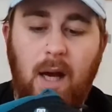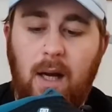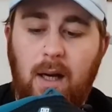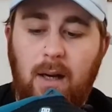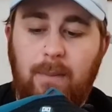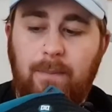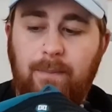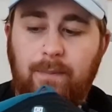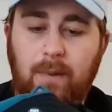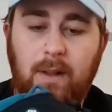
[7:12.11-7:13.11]

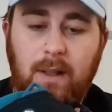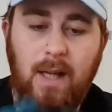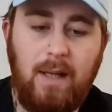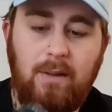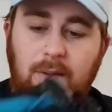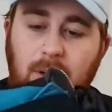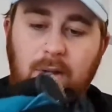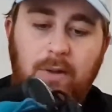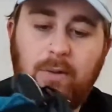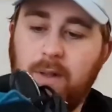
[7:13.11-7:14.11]
Um, again, the
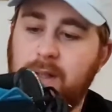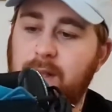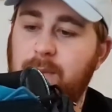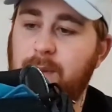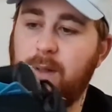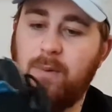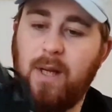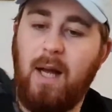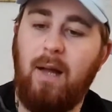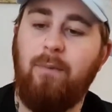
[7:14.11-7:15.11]
only criticisms I would
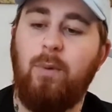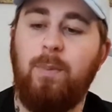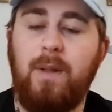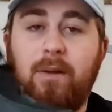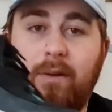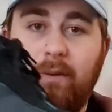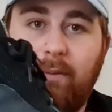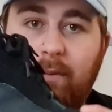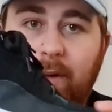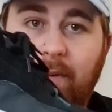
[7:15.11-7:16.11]
have would be the
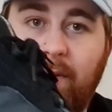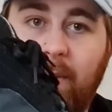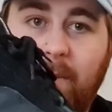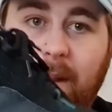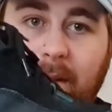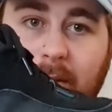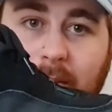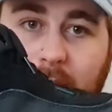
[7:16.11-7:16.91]
with the front bit,